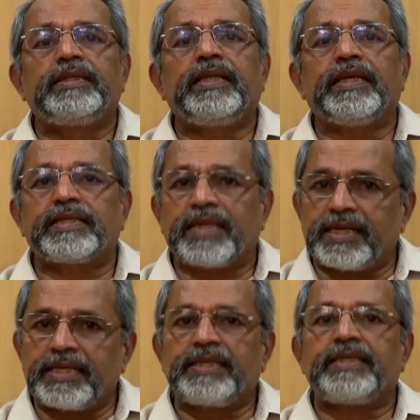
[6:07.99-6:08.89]
they
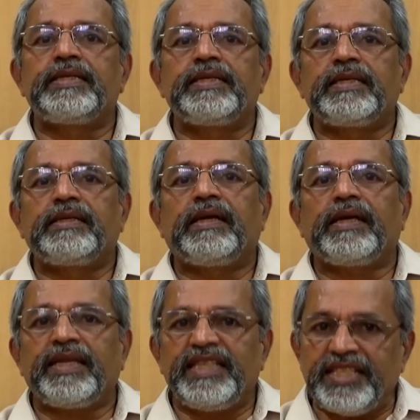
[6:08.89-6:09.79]
started
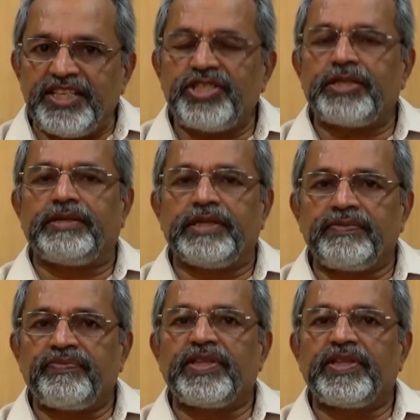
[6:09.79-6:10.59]
an initiative,